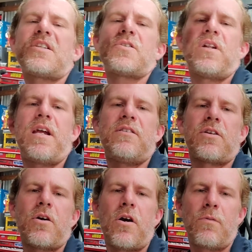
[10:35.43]
one I had in the
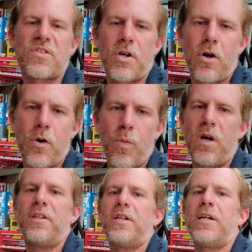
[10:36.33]
car was all
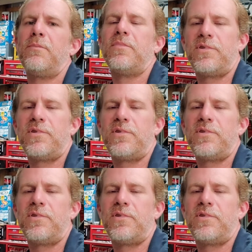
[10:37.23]
welded up